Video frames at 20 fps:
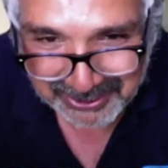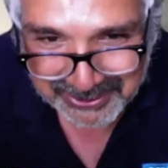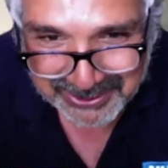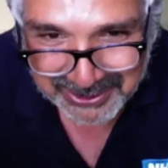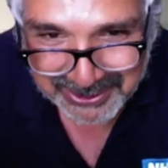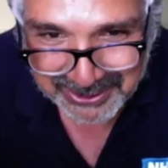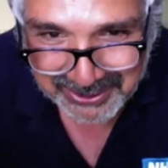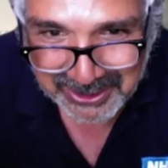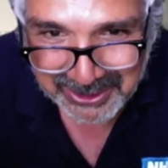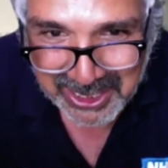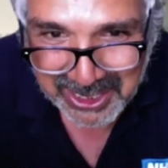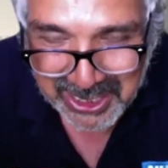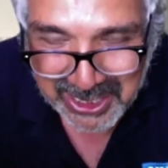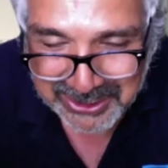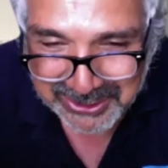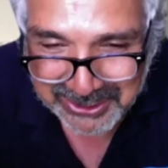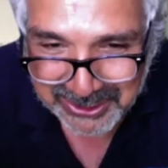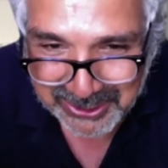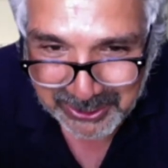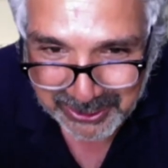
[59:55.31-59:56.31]
So,
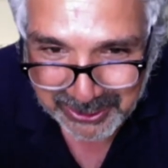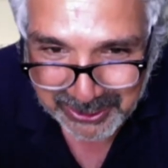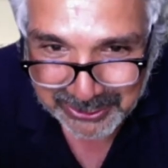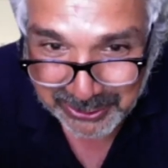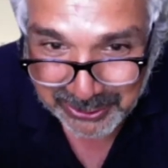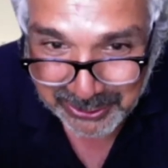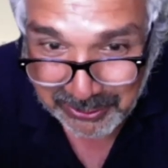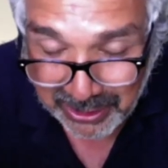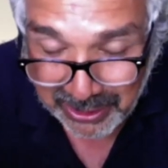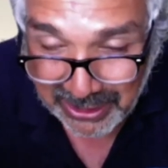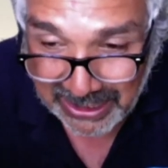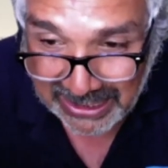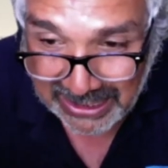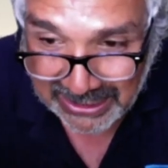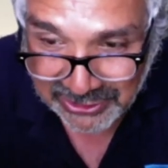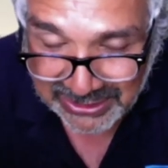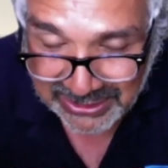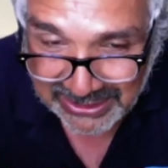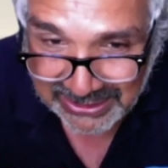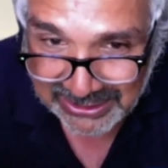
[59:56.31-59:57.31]
so, so
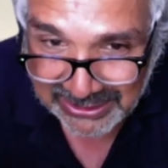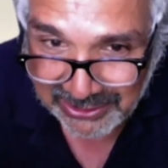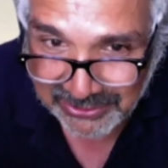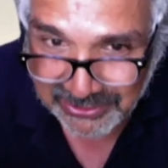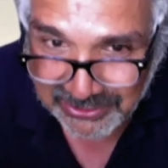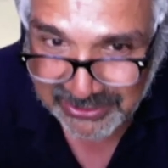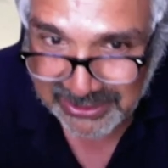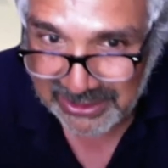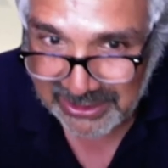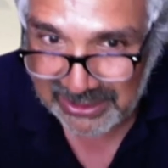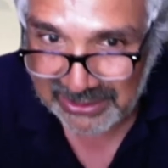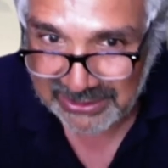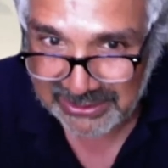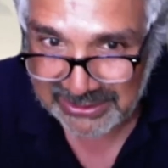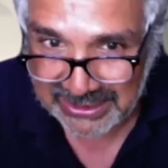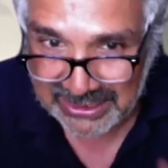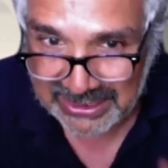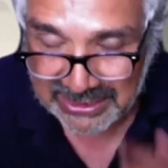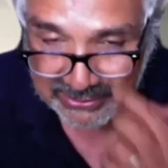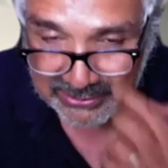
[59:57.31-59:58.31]
actually, those
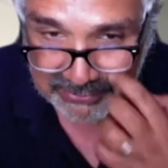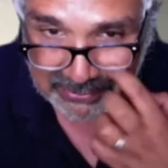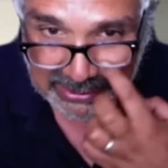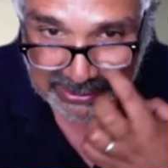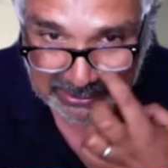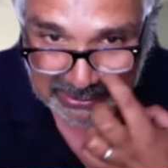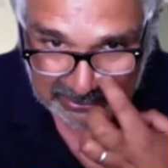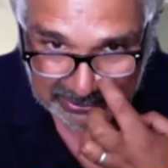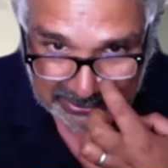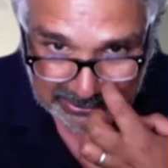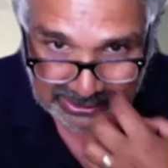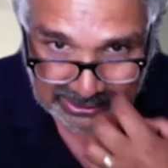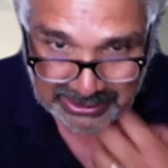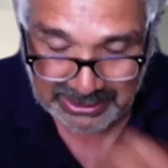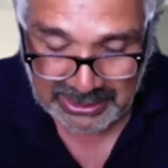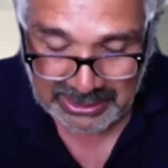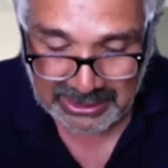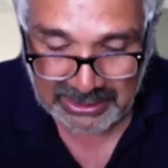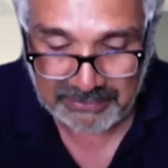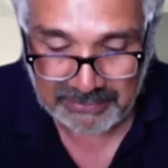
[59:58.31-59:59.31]
ideas around
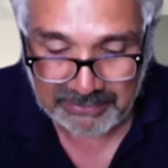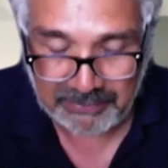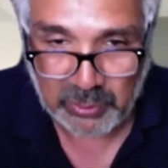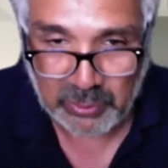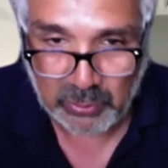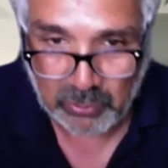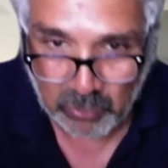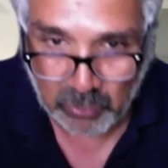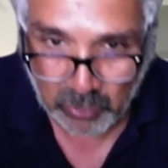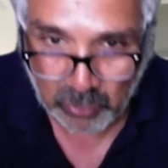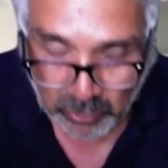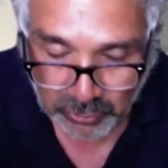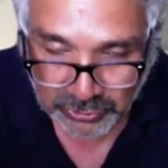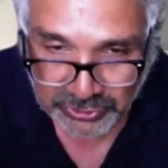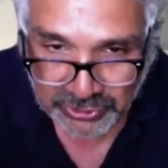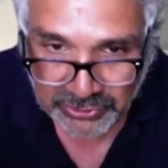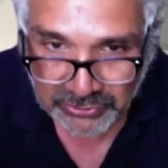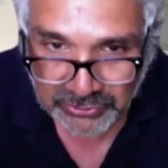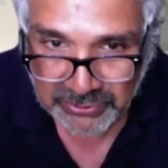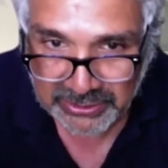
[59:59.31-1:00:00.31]
um,
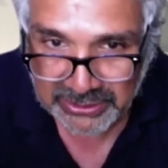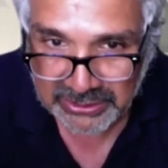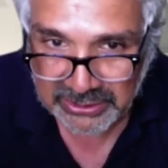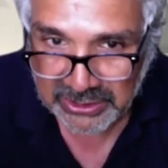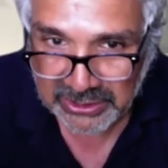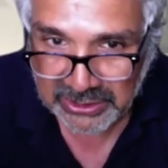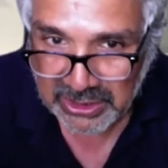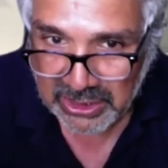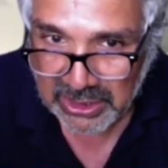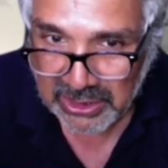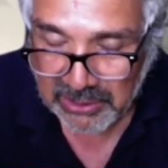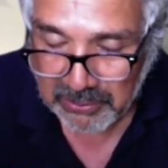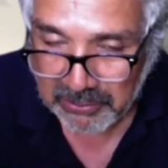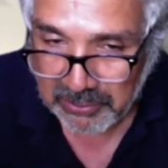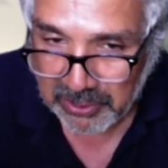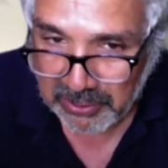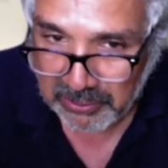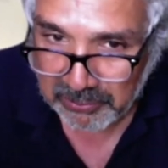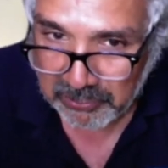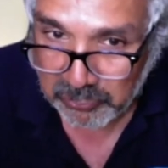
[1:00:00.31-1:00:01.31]
water and
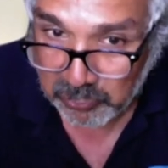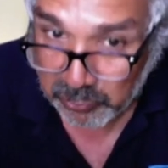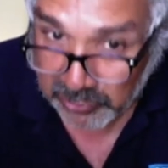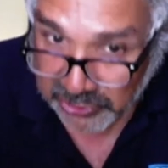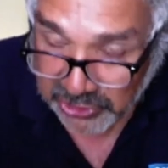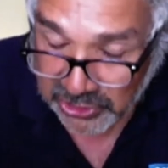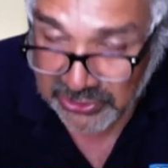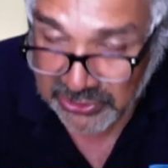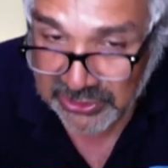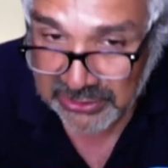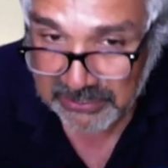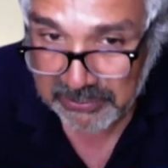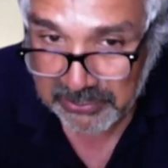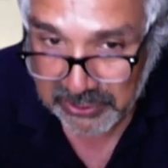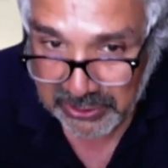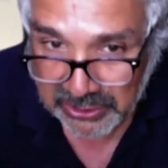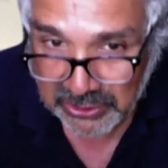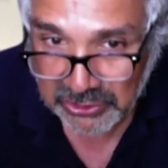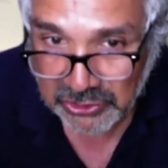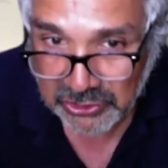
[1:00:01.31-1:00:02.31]
uh, reducing
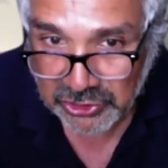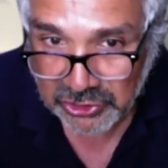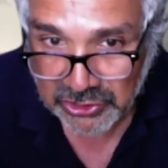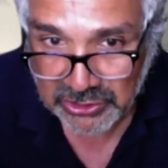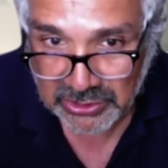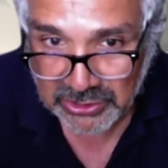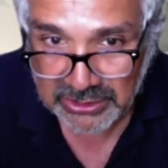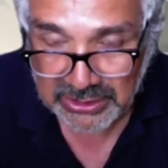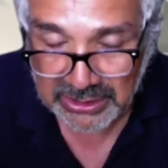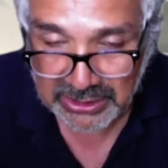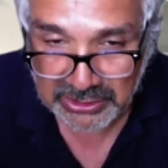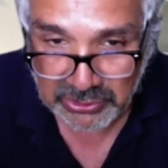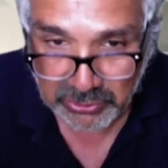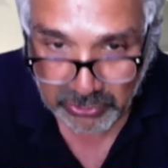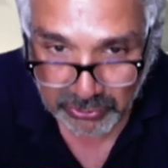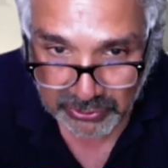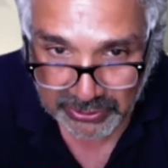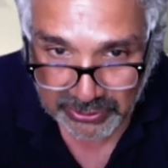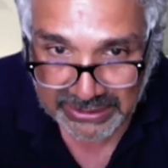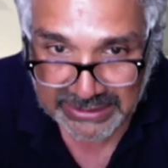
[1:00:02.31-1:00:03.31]
pollution and
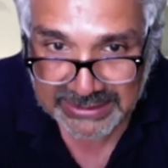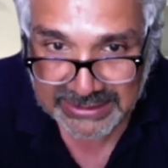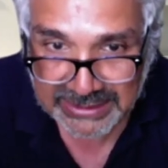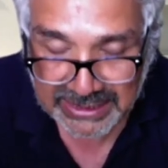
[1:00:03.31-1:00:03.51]
noise